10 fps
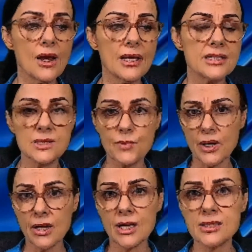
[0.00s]

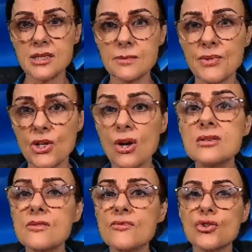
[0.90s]
experience
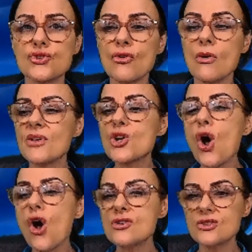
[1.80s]
because of your trauma,
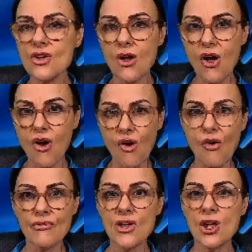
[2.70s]
because
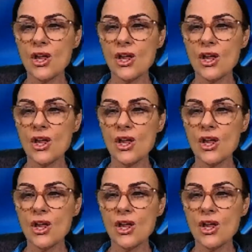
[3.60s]
of